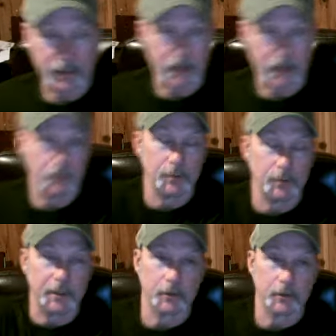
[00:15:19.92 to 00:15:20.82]
it would be a
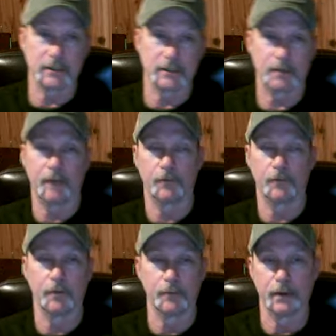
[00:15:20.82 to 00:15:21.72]
great spot for him,
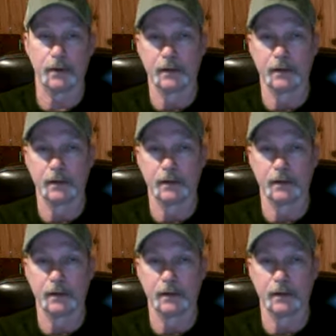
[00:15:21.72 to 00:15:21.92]
but